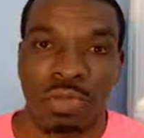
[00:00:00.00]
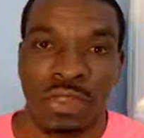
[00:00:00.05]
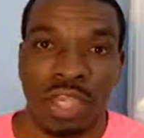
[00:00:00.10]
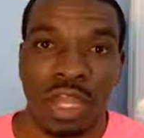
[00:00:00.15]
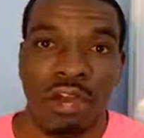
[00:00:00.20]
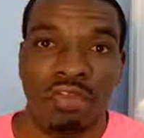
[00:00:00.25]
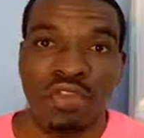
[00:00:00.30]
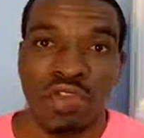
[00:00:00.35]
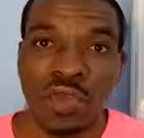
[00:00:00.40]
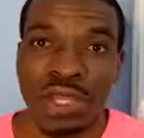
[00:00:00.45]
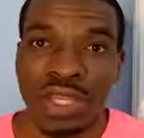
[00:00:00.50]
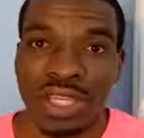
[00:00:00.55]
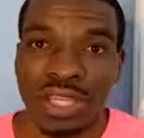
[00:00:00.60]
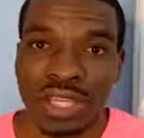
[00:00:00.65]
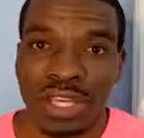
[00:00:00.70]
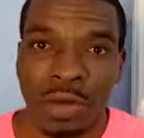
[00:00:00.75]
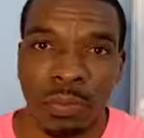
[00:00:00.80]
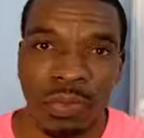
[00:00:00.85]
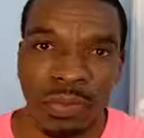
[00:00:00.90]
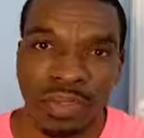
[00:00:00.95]
Now, if you need
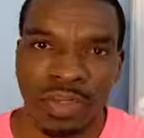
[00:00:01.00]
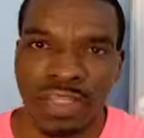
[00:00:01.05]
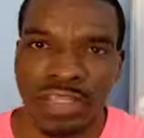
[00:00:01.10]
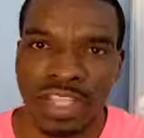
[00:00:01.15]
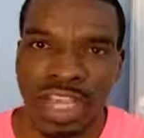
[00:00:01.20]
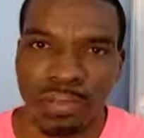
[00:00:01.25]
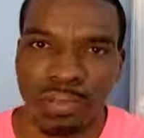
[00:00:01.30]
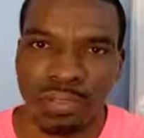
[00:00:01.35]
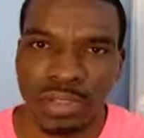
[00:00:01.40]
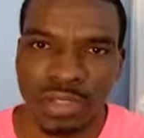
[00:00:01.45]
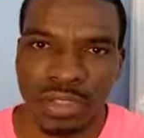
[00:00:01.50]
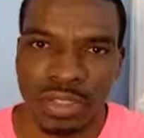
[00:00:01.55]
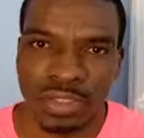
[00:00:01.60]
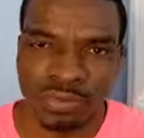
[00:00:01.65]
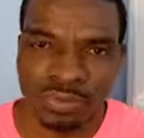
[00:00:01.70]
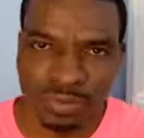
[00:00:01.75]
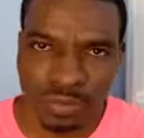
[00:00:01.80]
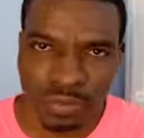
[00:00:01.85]
help with this type of stuff,